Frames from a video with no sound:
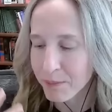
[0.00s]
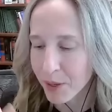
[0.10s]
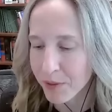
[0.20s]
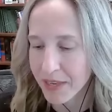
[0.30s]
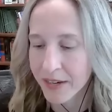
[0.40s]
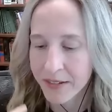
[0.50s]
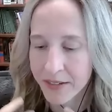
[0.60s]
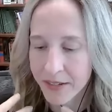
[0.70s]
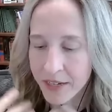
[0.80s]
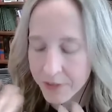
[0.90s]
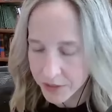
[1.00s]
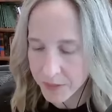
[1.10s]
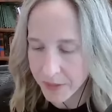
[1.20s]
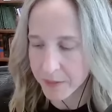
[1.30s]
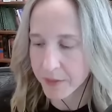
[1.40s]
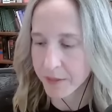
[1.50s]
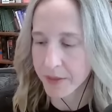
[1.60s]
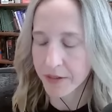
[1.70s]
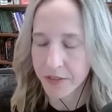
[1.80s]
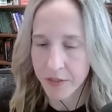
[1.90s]
both in interviews about the book,
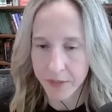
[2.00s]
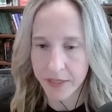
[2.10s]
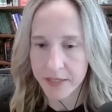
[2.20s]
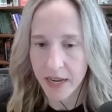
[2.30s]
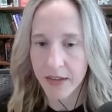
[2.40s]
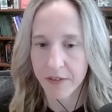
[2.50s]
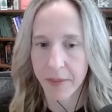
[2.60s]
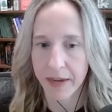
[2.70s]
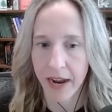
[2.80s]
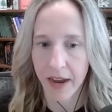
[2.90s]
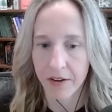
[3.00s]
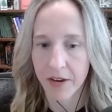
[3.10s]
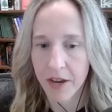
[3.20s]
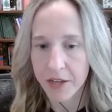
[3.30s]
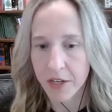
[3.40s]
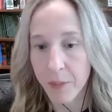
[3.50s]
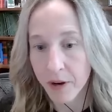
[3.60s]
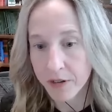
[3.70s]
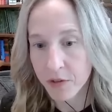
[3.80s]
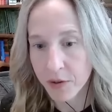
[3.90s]
but also the book itself, about how
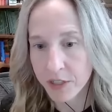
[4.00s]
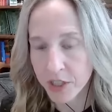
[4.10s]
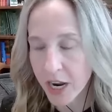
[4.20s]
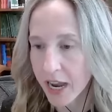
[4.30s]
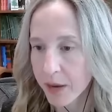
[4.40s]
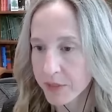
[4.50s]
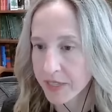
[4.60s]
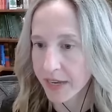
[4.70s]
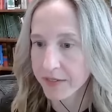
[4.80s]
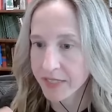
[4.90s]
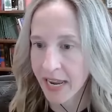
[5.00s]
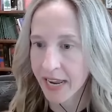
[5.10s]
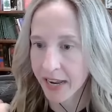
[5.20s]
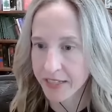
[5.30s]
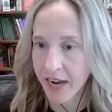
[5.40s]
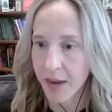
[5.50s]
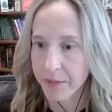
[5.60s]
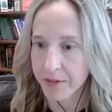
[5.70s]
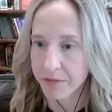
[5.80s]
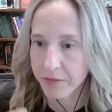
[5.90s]
part of your job was kind of staying on
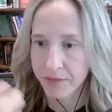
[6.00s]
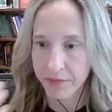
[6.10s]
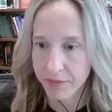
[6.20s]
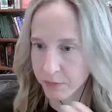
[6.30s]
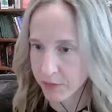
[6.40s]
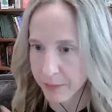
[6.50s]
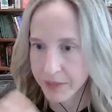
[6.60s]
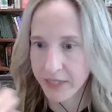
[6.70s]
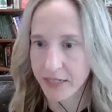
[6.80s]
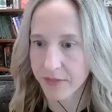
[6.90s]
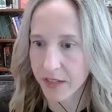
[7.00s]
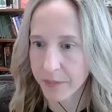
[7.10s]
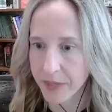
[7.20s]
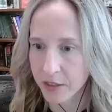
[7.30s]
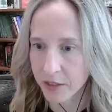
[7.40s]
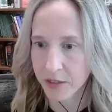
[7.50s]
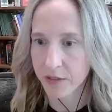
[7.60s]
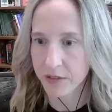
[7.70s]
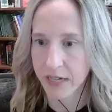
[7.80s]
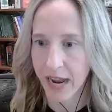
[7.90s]
top of rapidly developing
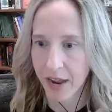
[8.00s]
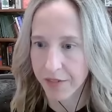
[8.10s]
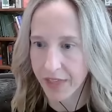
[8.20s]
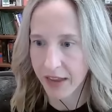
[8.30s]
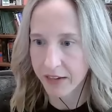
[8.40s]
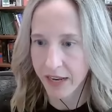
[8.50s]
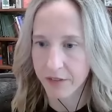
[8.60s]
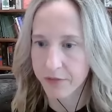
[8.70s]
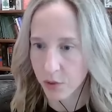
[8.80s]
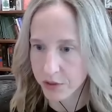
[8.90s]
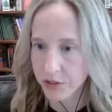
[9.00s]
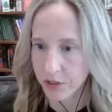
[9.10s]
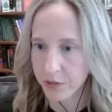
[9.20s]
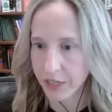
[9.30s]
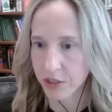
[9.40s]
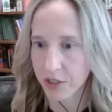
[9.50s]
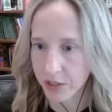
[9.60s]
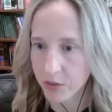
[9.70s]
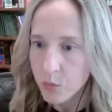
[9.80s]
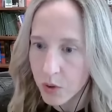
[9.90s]
news, and how that kind of forced you into
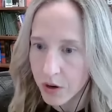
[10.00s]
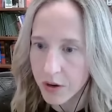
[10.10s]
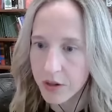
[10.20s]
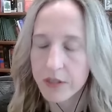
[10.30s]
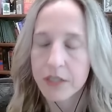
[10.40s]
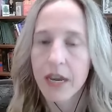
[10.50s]
this world